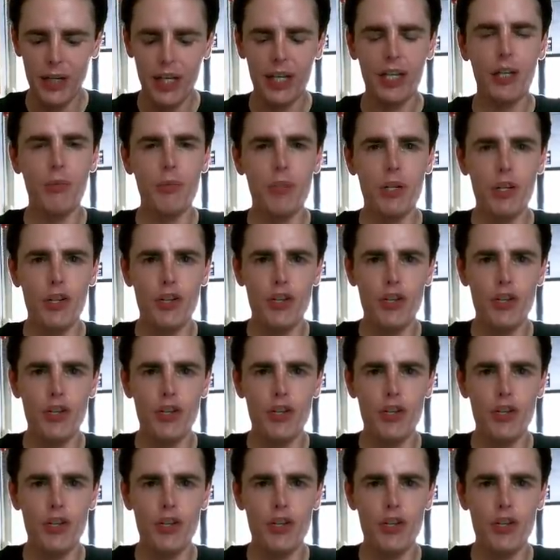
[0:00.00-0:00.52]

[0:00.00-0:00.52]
And there was a